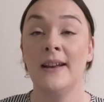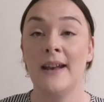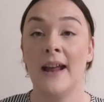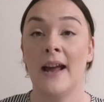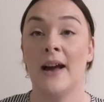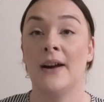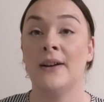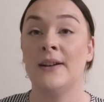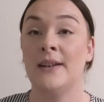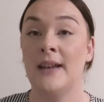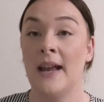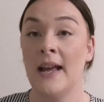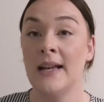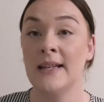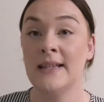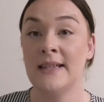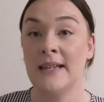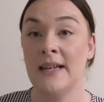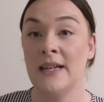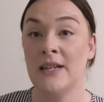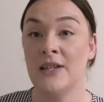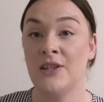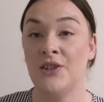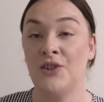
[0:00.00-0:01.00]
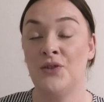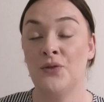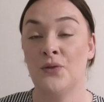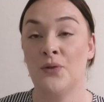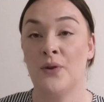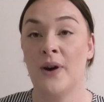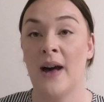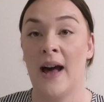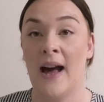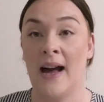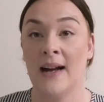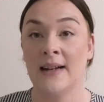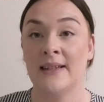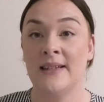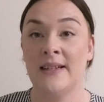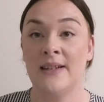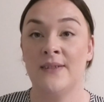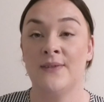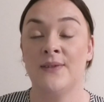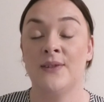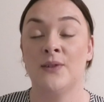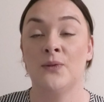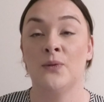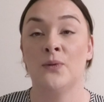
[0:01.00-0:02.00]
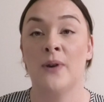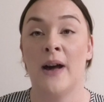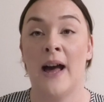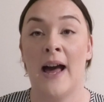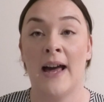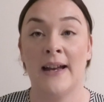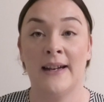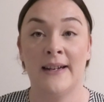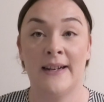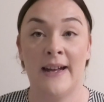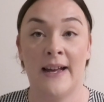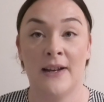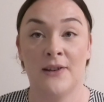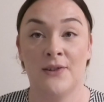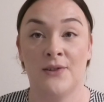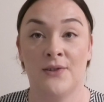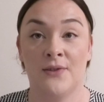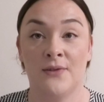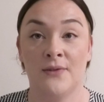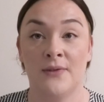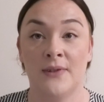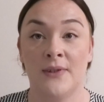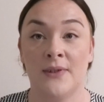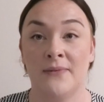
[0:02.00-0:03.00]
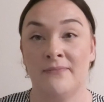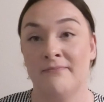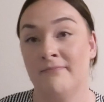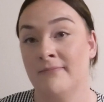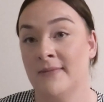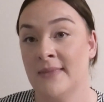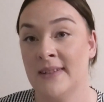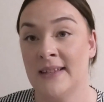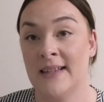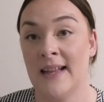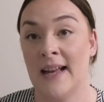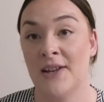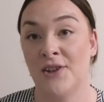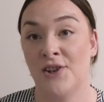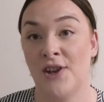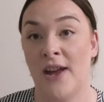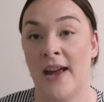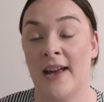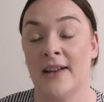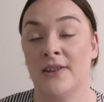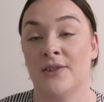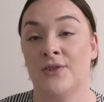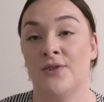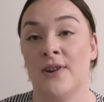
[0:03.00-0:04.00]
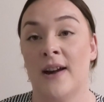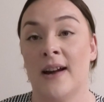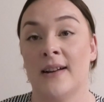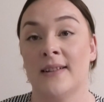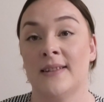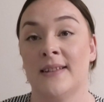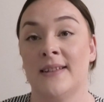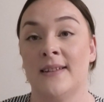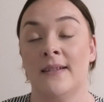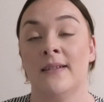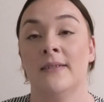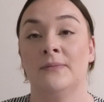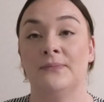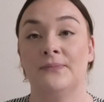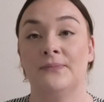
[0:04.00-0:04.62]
Now, next is your actives or added extras slash extracts.